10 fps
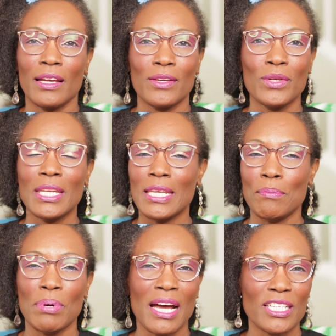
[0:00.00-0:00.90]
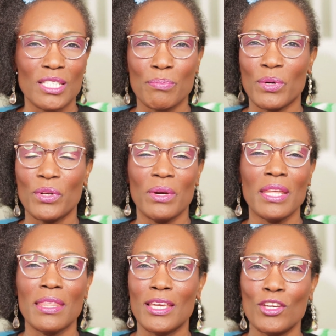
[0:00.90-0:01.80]
you didn't need passport or
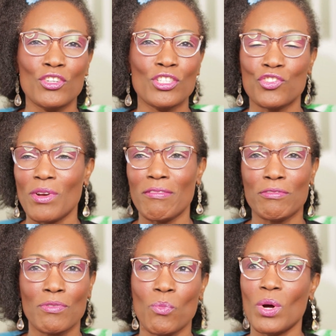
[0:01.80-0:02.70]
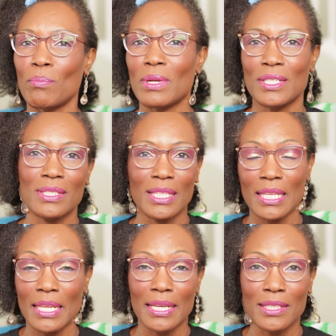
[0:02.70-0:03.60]
anything. You just traveled from one place to
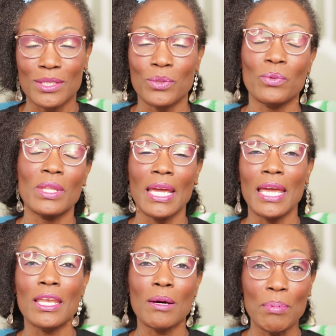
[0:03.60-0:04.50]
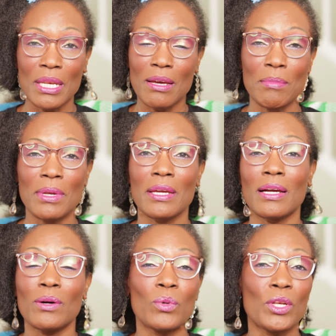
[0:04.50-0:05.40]
the next. So they end up in
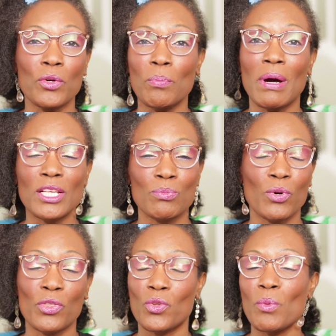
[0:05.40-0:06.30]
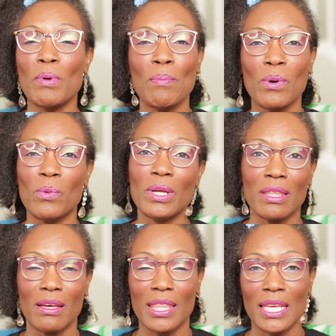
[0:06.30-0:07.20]
Dominica with no passport, no paperwork,
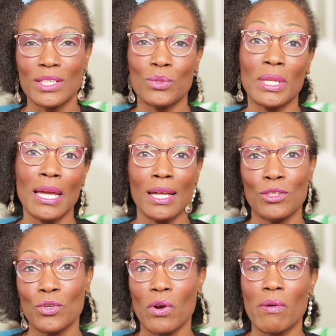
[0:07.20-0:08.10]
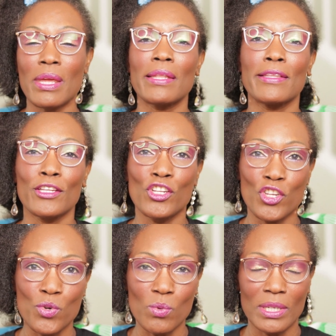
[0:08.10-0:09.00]
nothing. So they had to create
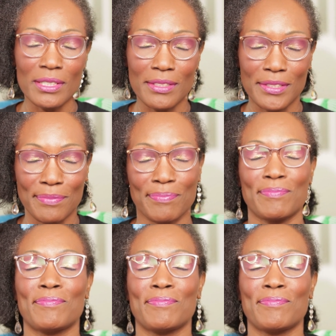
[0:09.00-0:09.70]
new ones.